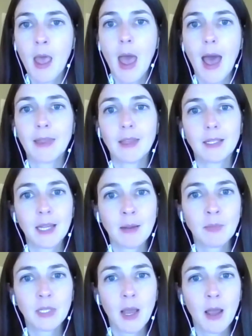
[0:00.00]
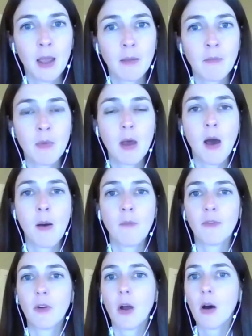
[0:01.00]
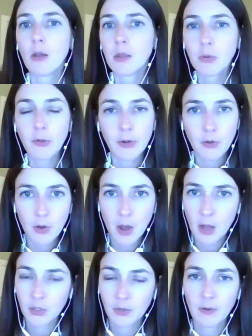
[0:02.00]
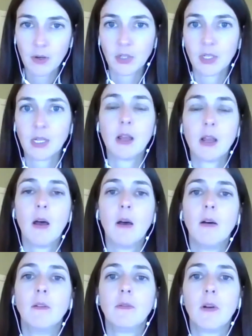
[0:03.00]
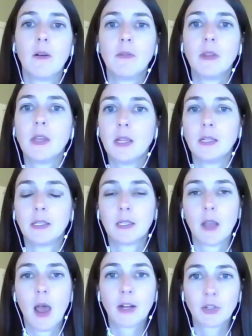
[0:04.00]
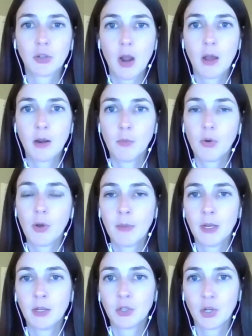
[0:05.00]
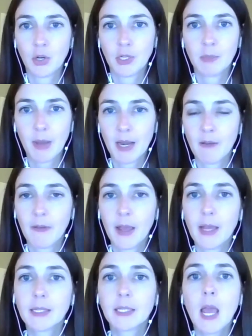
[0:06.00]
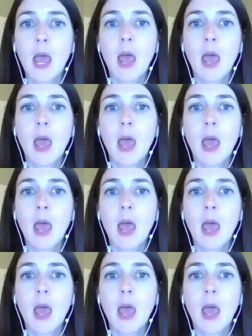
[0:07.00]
At the same time, for all the political controversy of these extra unemployment insurance benefits,